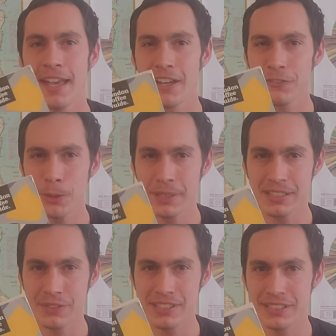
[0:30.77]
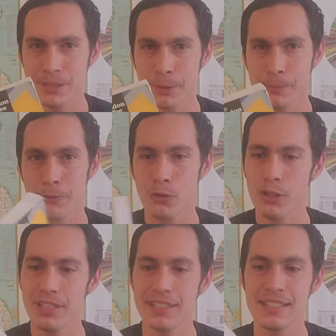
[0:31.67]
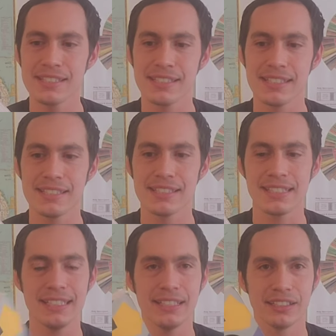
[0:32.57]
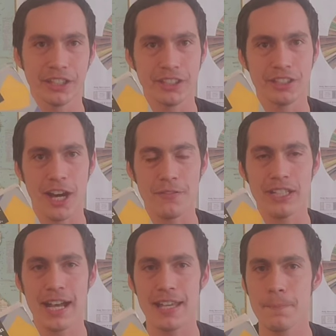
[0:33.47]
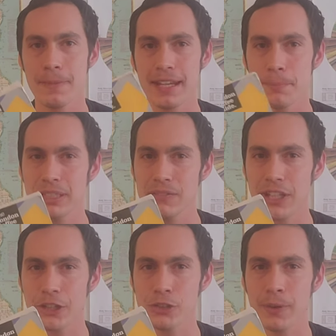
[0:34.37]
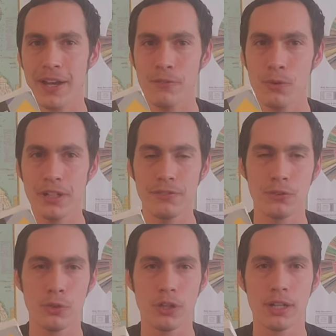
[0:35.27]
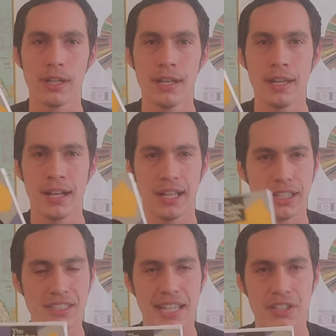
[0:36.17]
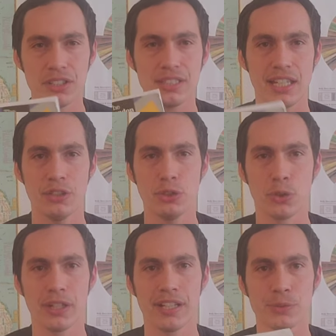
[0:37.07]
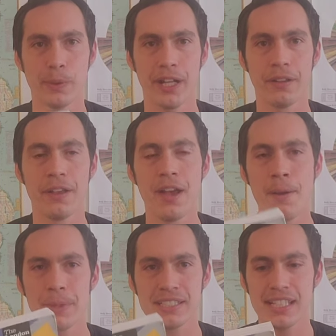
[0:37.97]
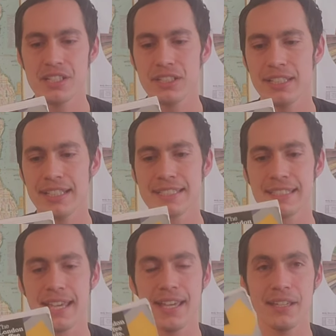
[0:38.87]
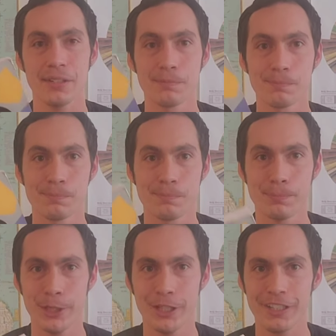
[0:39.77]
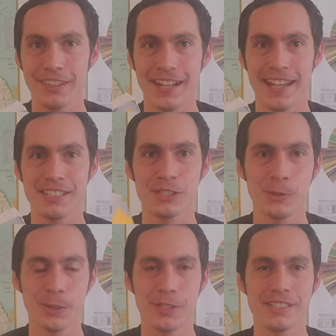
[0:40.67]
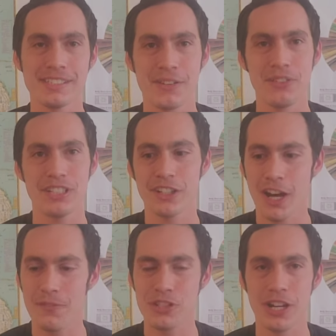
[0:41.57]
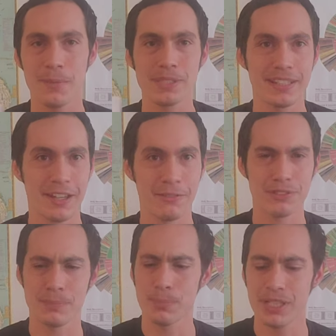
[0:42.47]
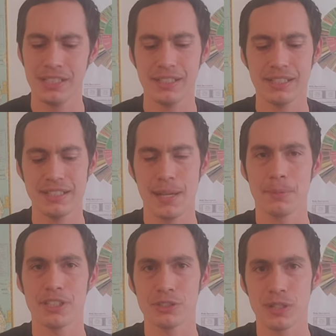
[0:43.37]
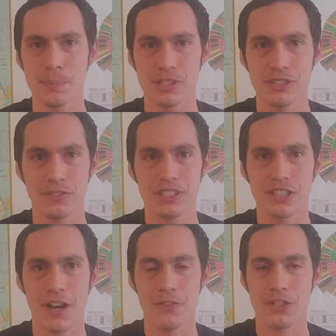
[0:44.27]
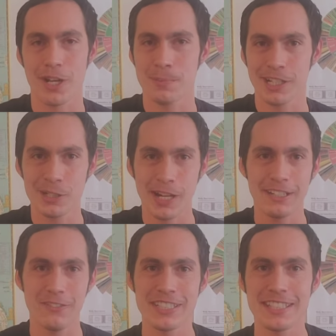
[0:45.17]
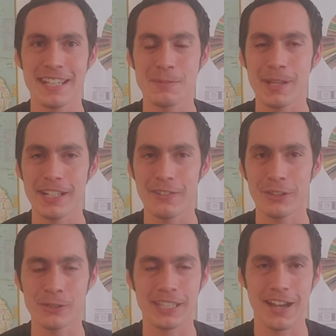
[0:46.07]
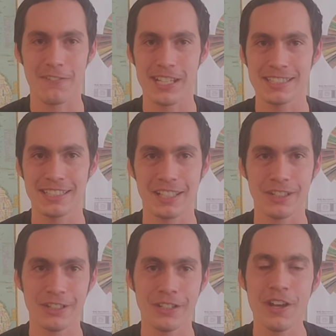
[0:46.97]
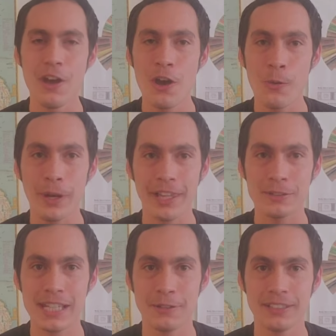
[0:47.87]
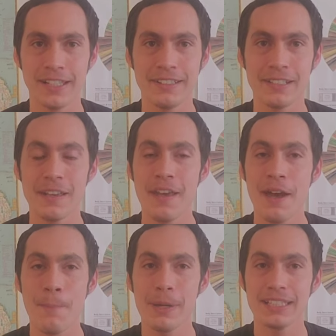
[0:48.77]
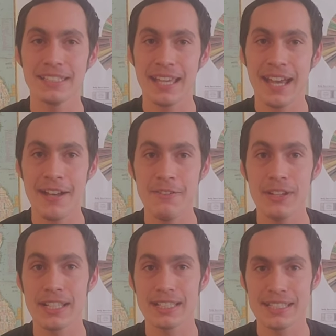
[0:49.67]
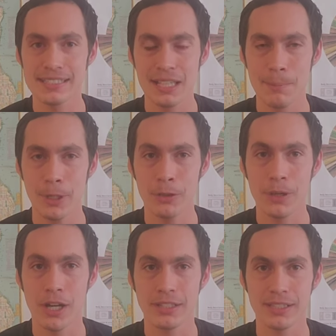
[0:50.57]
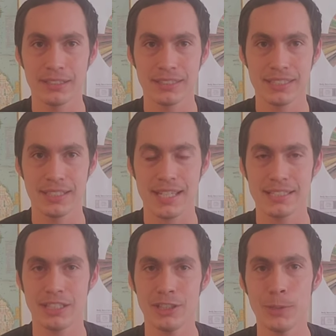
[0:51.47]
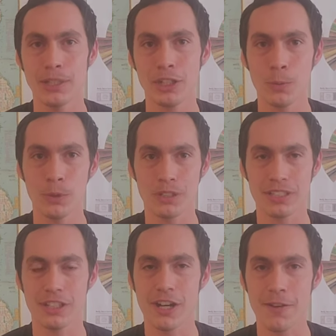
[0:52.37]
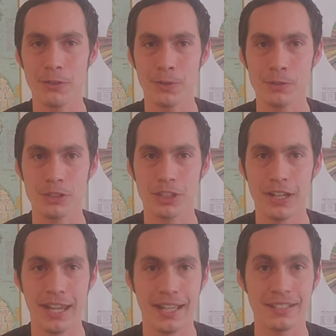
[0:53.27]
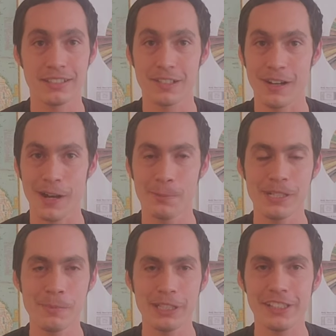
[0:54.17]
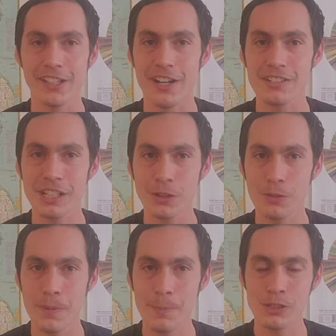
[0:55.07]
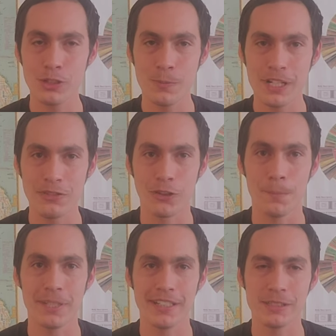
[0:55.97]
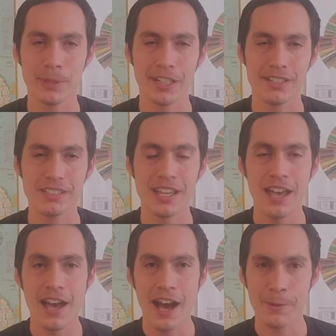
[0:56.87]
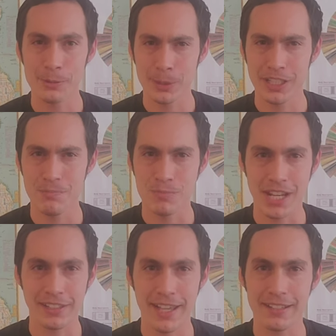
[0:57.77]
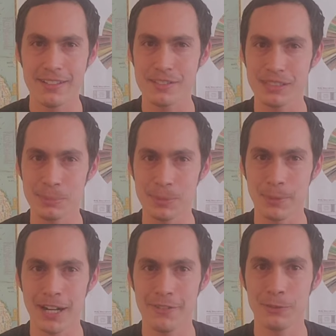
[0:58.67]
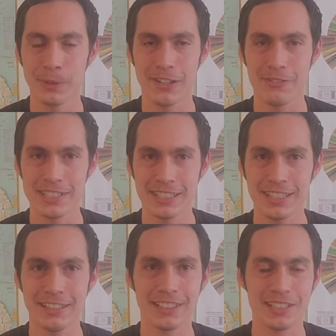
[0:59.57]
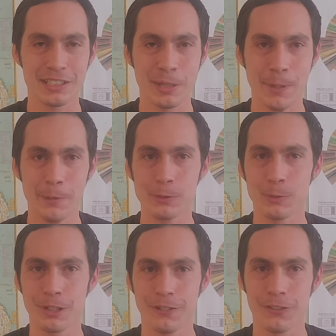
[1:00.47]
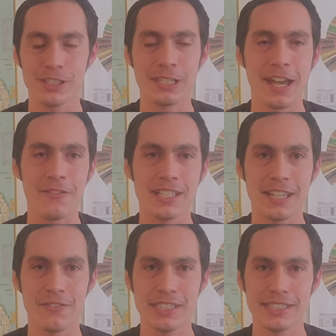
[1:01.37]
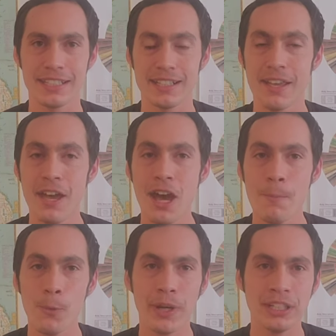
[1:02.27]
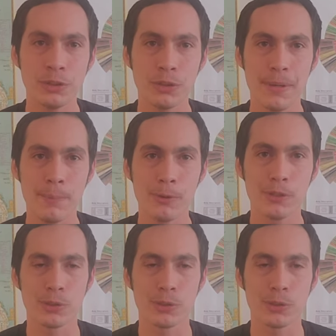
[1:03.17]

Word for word: And if nobody's ever seen this book before, then this is the London Coffee Guide. And I believe they also have one for Los Angeles and New York as well. But essentially it's a book that has 270 coffee shops, and they have some pretty in-depth descriptions of these coffee shops, and I tried to visit as many of those cafes as I could while I was out in London. But they have Kiss the Hippo on here listed as a new and noteworthy coffee roaster, and I'll be completely honest, I don't remember too much from the experience. I was pretty jet-lagged and sleep-deprived when I visited. Kiss the Hippo was one of the first cafes I visited, but what I do remember was